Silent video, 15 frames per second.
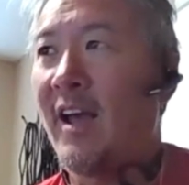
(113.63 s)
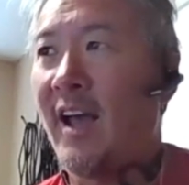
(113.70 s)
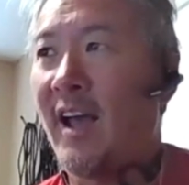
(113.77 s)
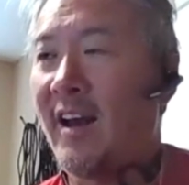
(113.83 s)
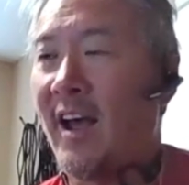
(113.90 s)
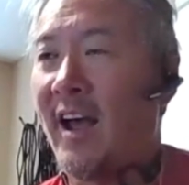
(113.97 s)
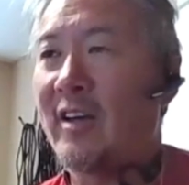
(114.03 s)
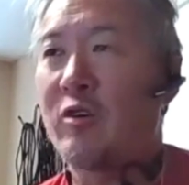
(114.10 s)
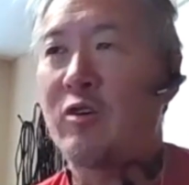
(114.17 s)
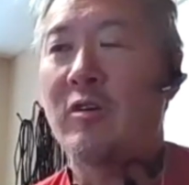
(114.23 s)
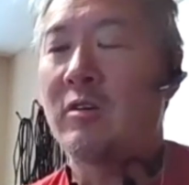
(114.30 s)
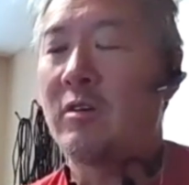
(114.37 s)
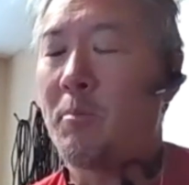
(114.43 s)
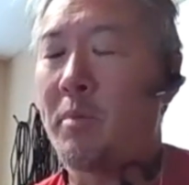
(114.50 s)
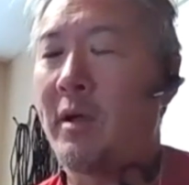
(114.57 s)
And I
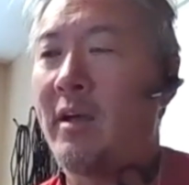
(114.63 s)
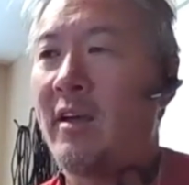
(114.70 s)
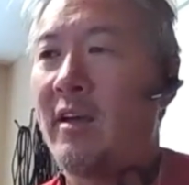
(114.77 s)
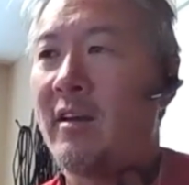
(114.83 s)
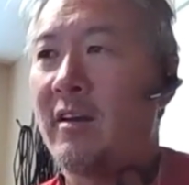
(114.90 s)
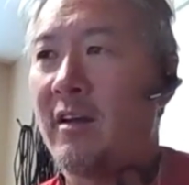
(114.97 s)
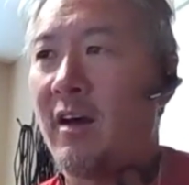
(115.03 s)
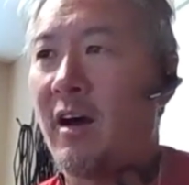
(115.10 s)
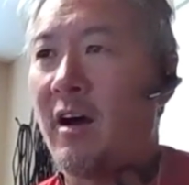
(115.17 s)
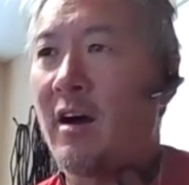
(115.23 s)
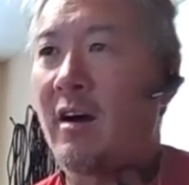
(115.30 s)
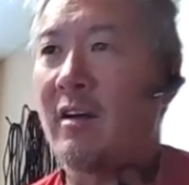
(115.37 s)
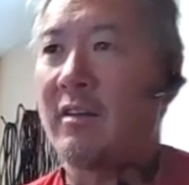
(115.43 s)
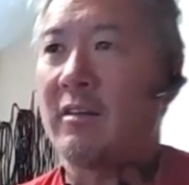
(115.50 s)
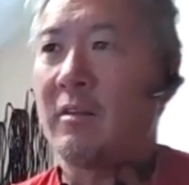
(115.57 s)
couldn't depend
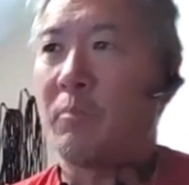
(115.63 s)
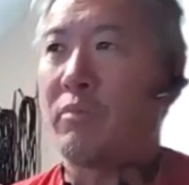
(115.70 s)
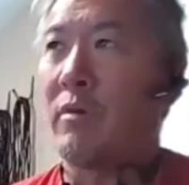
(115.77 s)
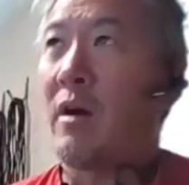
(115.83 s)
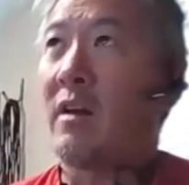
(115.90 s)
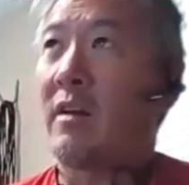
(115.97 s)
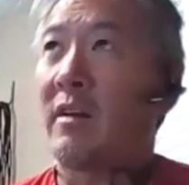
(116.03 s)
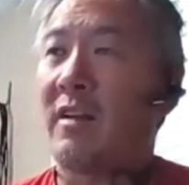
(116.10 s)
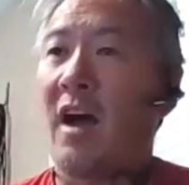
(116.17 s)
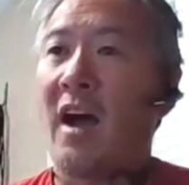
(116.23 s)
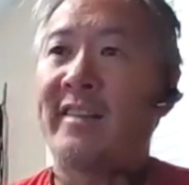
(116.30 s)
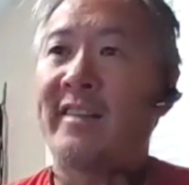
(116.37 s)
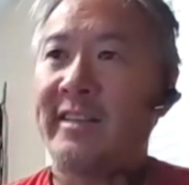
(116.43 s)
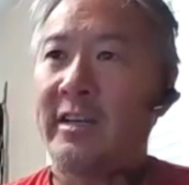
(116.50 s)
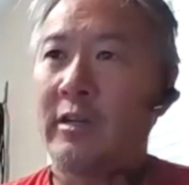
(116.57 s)
on the product
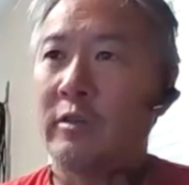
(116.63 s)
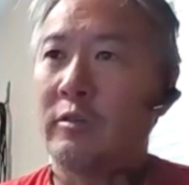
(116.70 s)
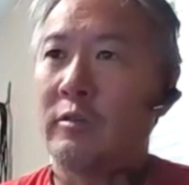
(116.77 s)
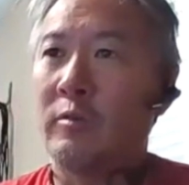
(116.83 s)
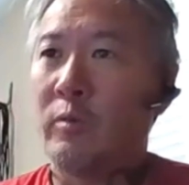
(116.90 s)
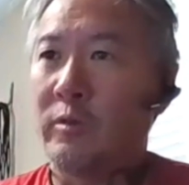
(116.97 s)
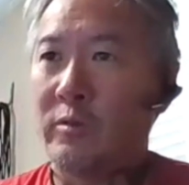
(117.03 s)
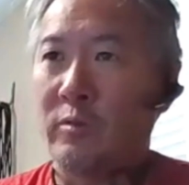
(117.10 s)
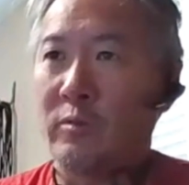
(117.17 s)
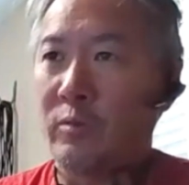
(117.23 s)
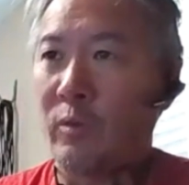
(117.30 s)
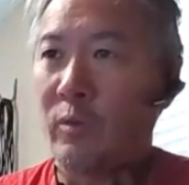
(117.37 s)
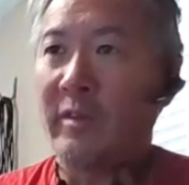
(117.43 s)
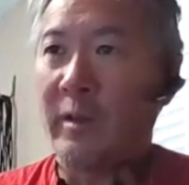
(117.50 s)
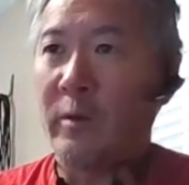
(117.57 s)
IT Glue, which was
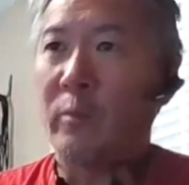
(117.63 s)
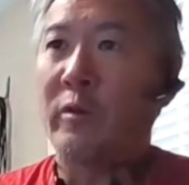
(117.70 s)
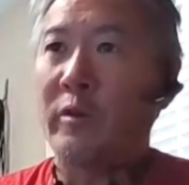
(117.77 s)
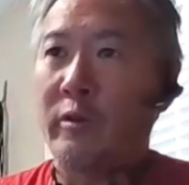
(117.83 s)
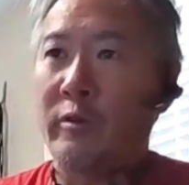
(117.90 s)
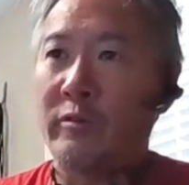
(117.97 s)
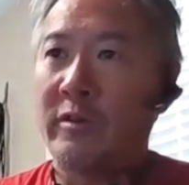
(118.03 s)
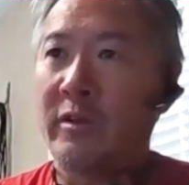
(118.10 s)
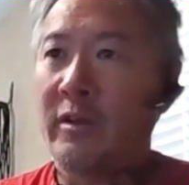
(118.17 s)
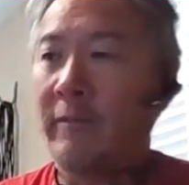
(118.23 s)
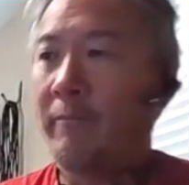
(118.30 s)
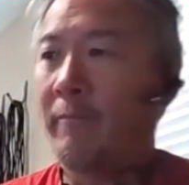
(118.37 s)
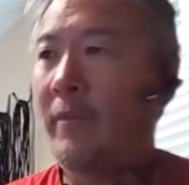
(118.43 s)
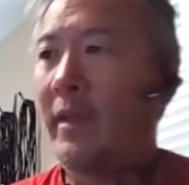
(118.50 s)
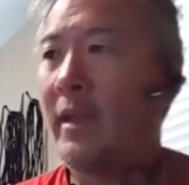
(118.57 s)
what they were using.
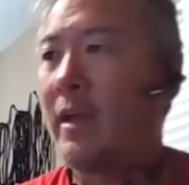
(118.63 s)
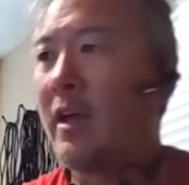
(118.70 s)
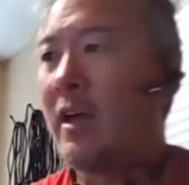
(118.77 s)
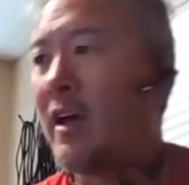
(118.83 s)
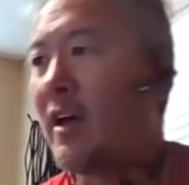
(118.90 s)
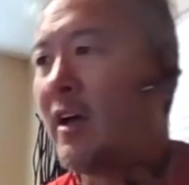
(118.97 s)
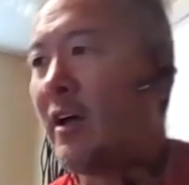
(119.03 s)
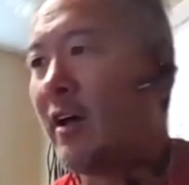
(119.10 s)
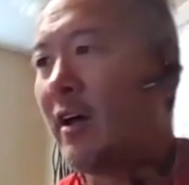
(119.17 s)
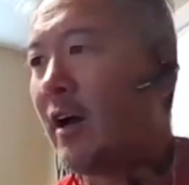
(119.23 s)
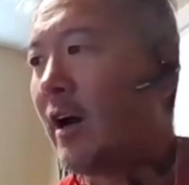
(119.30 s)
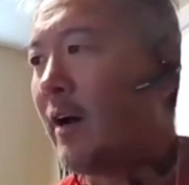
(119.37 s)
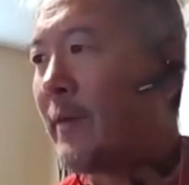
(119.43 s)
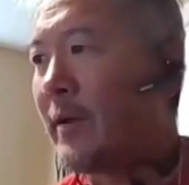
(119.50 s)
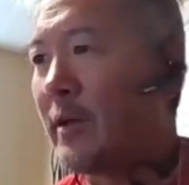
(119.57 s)

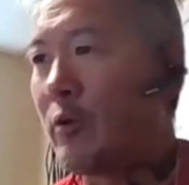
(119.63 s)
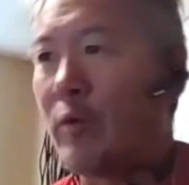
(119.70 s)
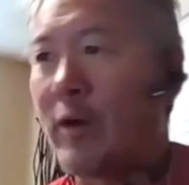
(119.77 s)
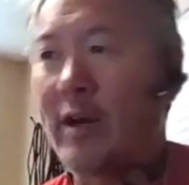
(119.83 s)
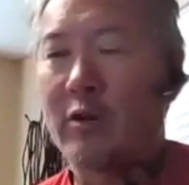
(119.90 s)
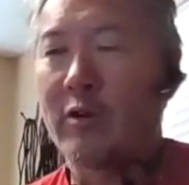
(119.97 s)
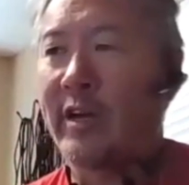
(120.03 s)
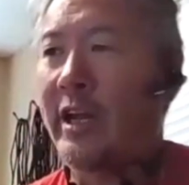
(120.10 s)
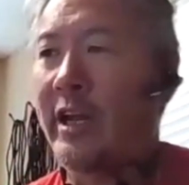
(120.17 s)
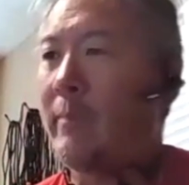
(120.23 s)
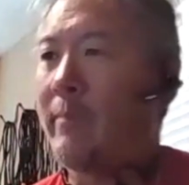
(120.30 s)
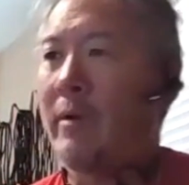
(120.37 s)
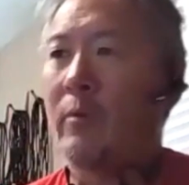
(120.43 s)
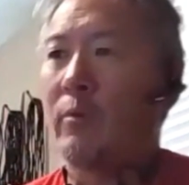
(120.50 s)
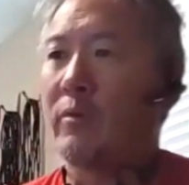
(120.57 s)
I mean, the record
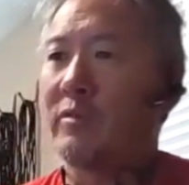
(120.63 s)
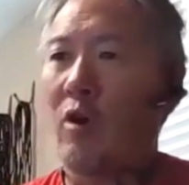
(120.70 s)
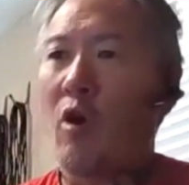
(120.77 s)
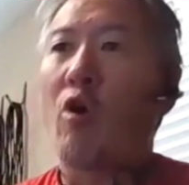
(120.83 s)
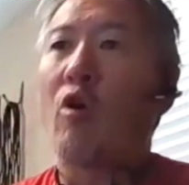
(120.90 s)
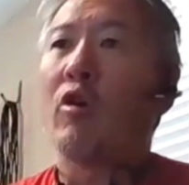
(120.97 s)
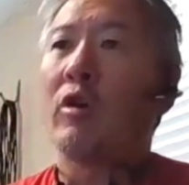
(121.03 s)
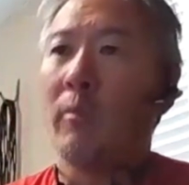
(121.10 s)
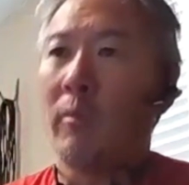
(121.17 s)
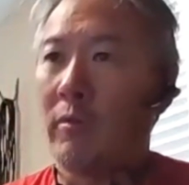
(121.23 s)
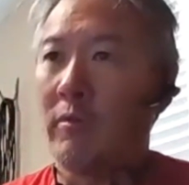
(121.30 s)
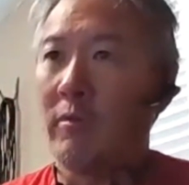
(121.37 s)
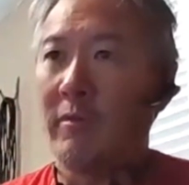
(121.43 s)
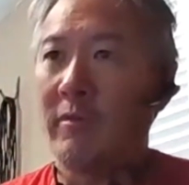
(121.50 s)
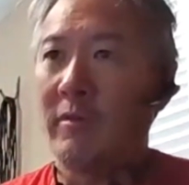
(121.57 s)
keeping was horrible.